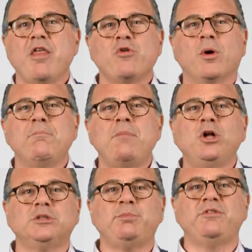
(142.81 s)
There are
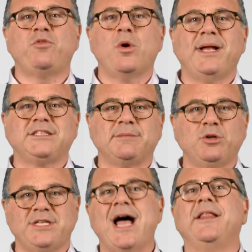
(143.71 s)
multiple formats and
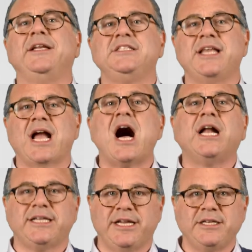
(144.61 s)
modalities that
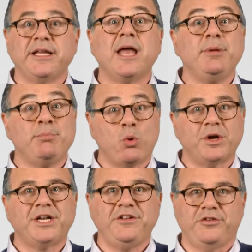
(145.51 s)
content can be
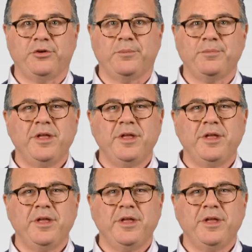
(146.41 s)
ported into.